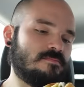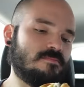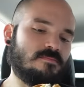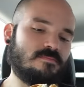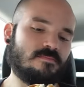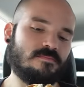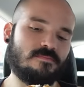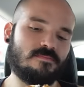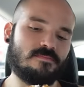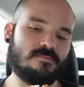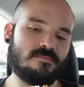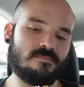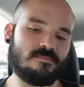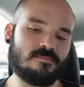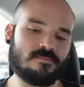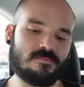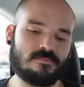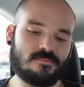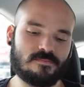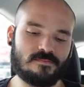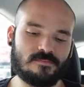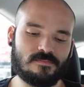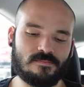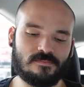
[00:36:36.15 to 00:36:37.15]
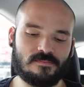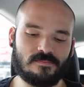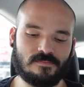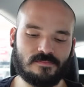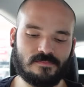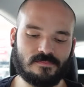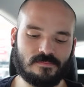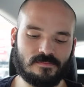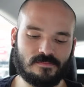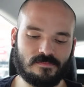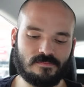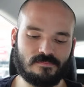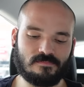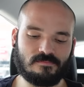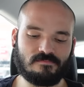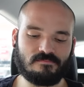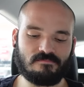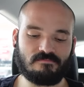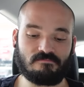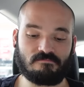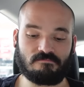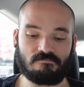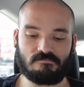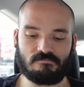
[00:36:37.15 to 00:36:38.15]

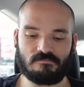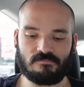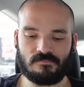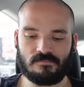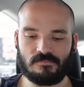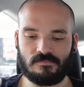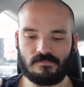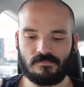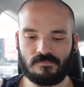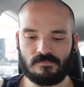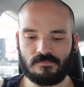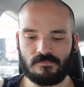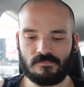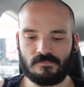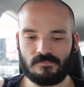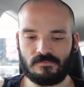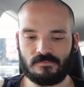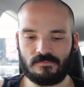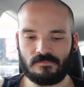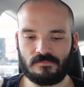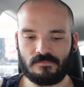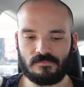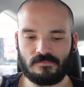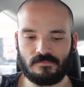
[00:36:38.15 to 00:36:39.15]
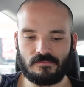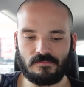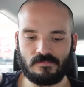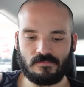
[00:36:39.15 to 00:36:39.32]
The person shown says nothing.